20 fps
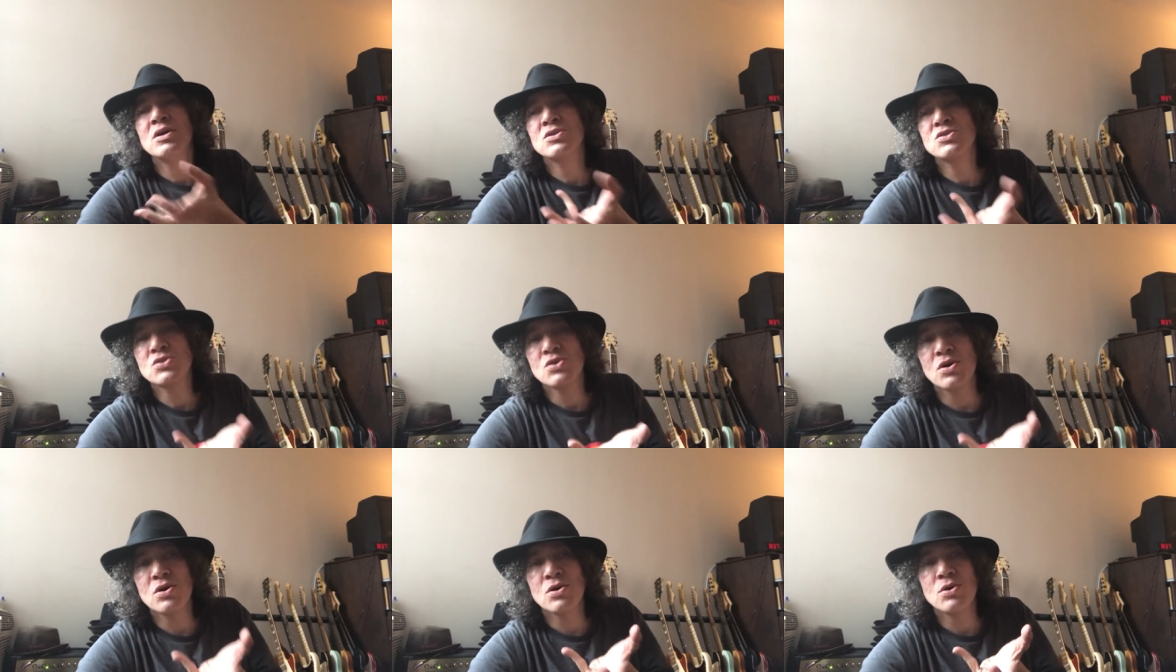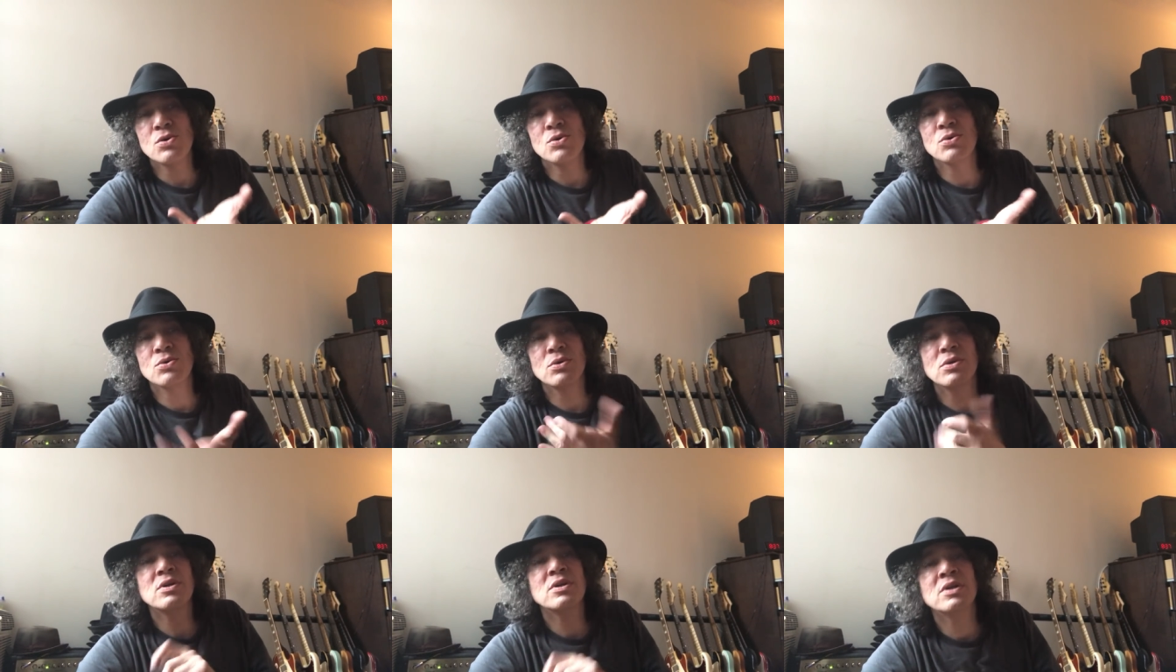
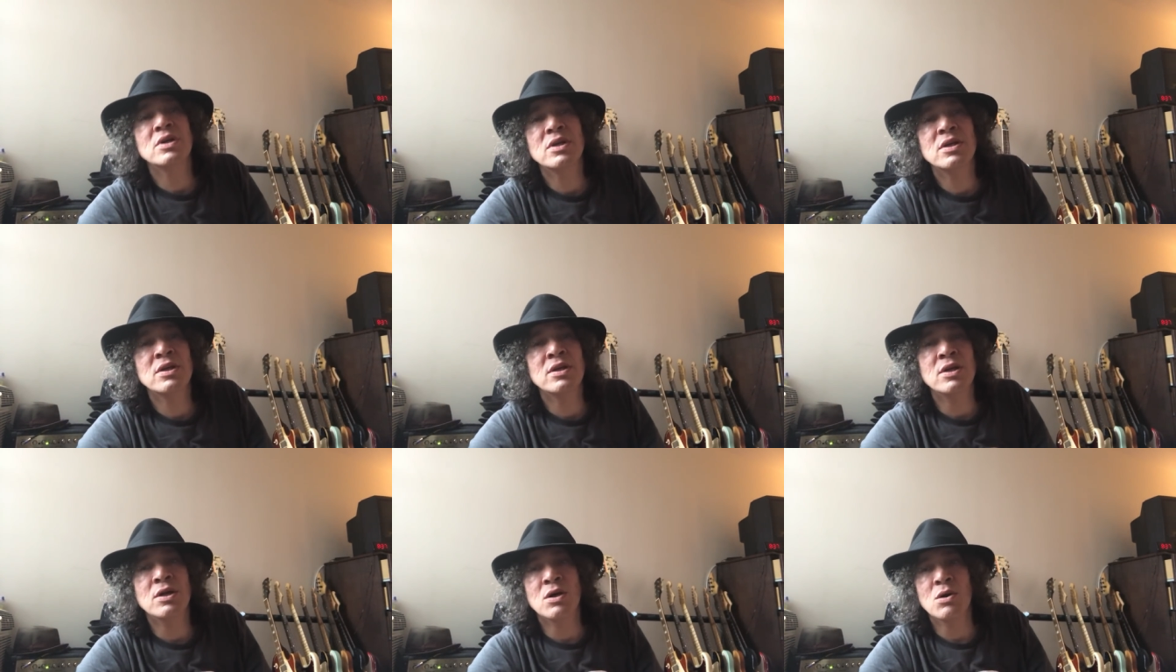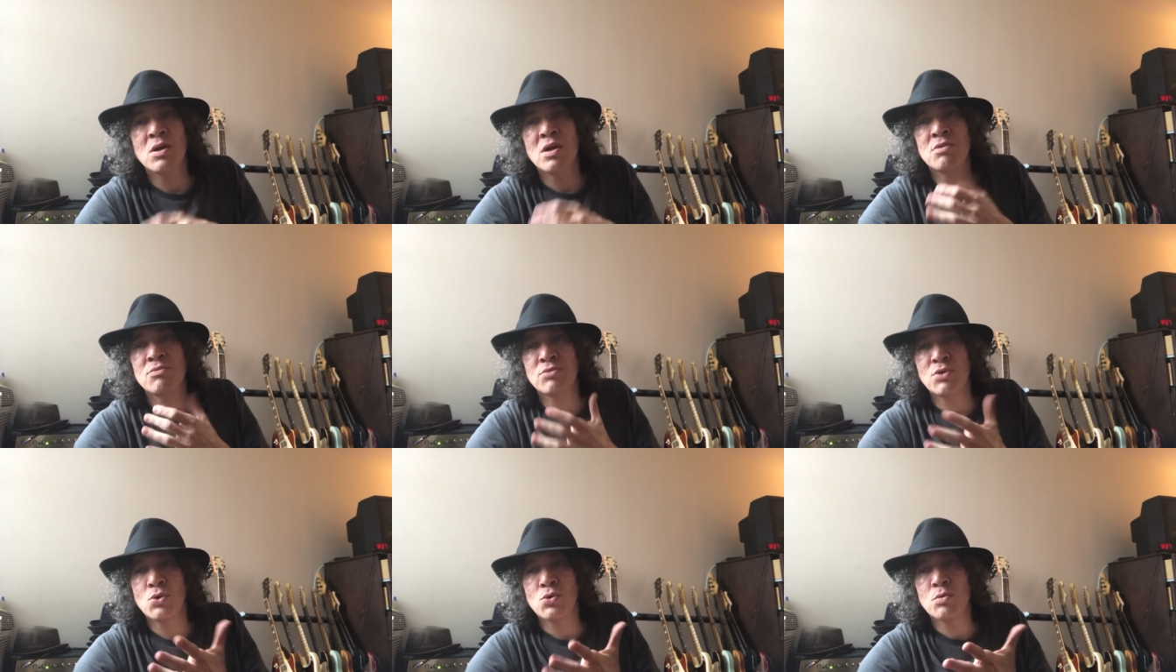So, you know,
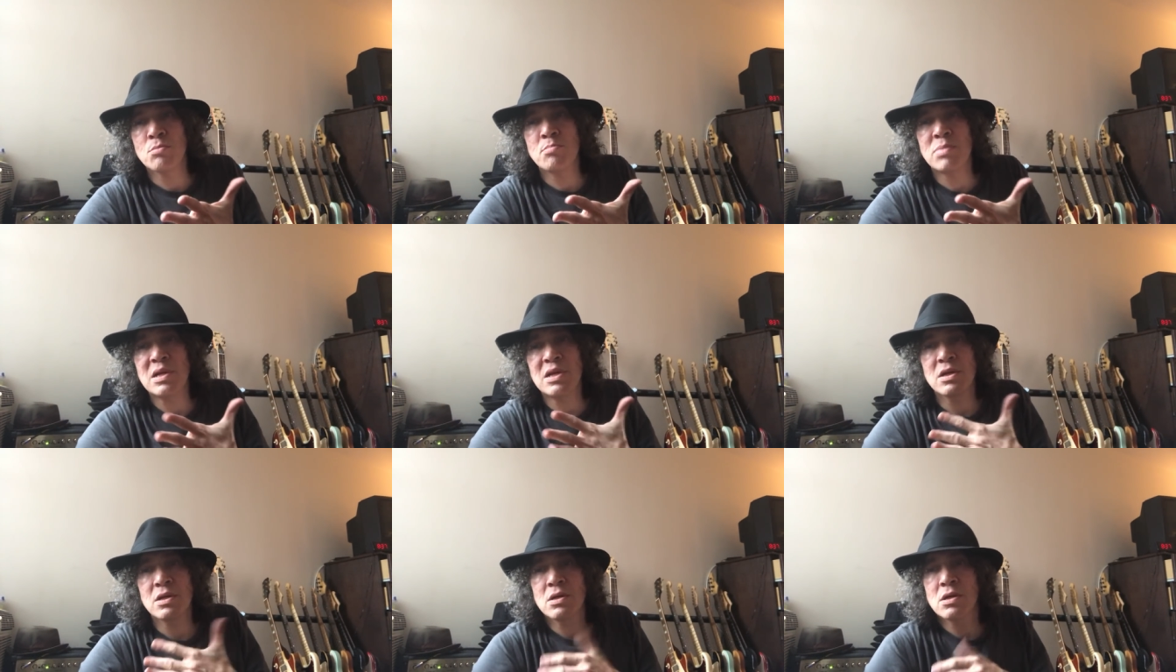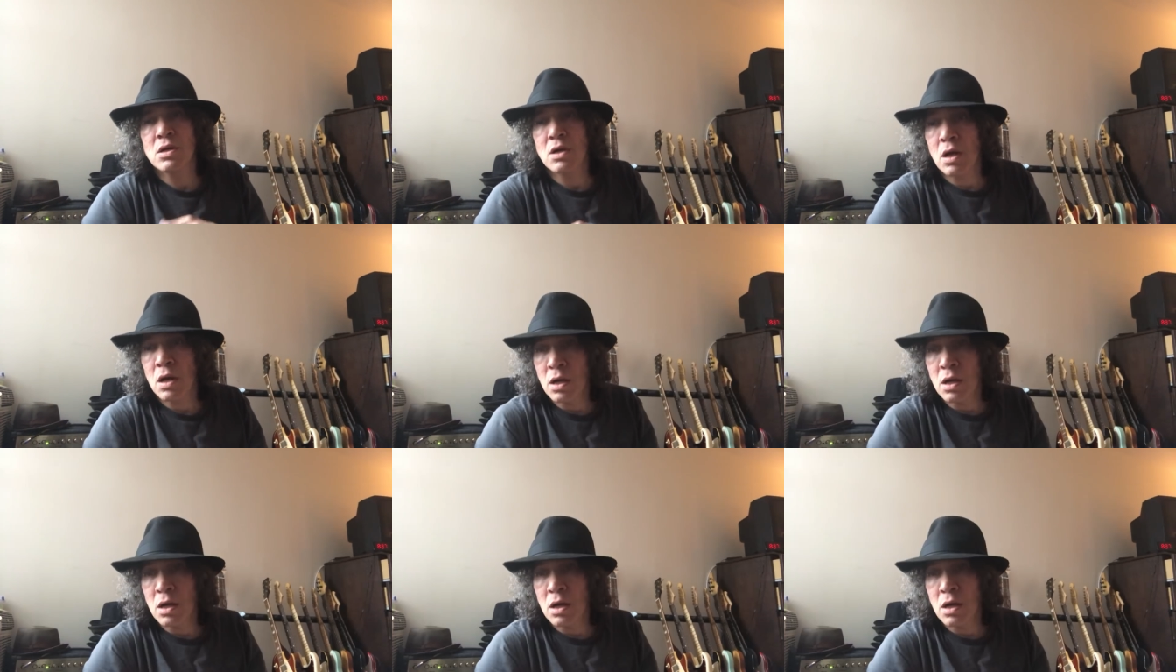if you're big,